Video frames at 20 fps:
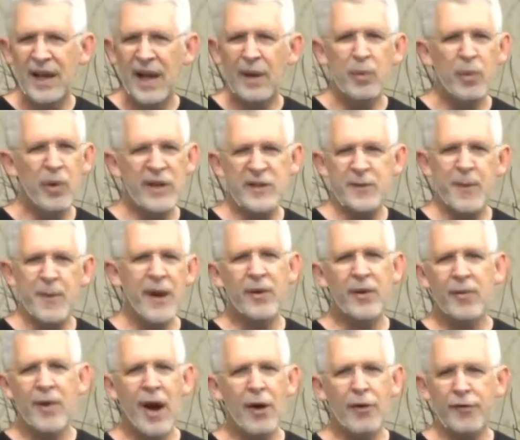And it's been
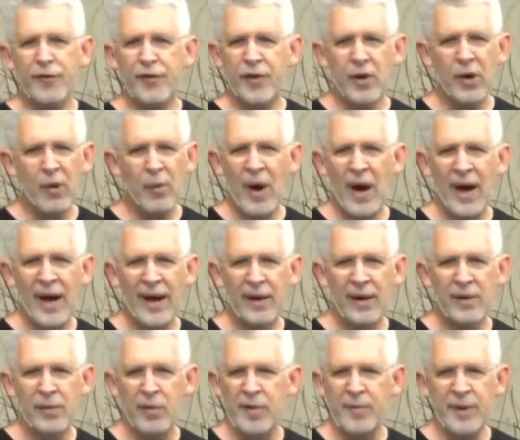around for a
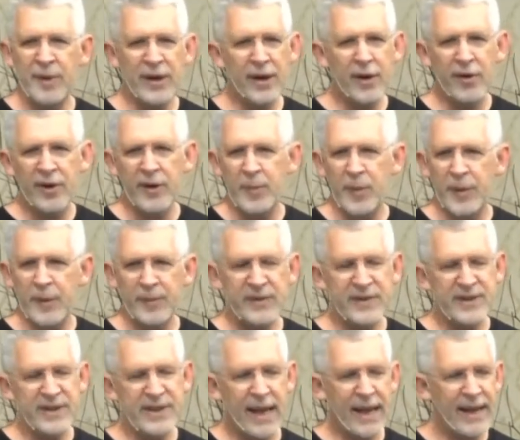while. We've been hearing people
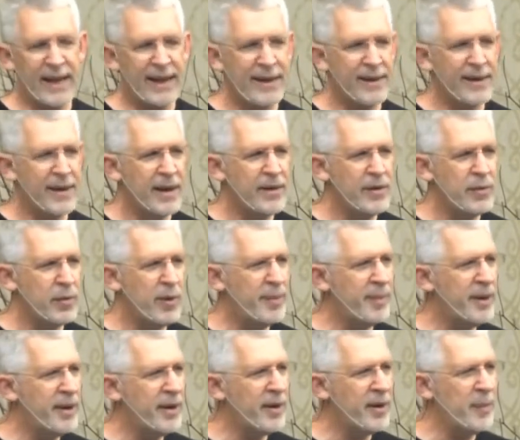say it, and we've
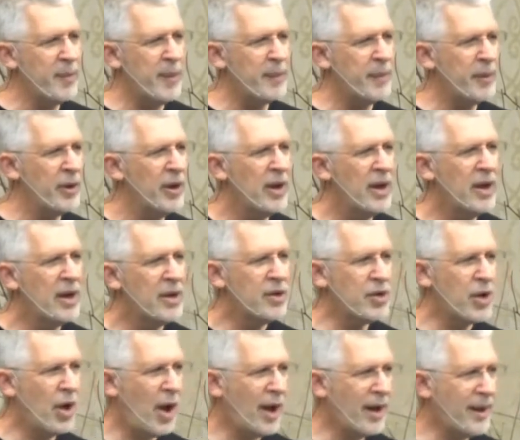been hearing people
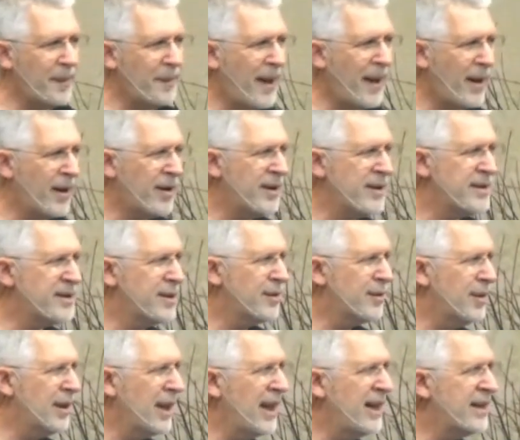talk about it as it
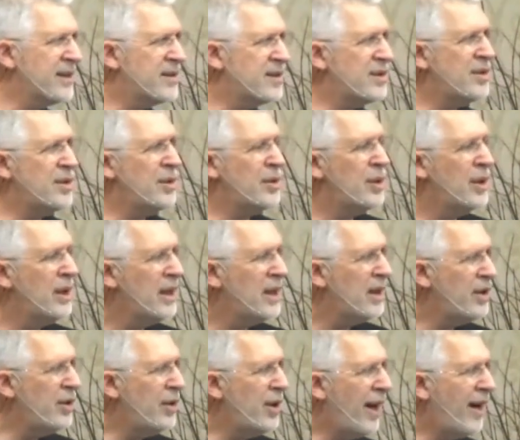relates to
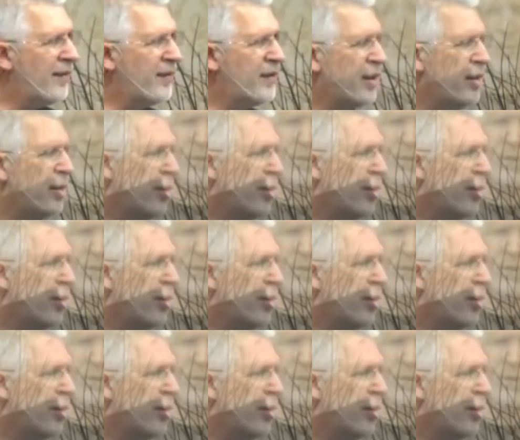you have to, you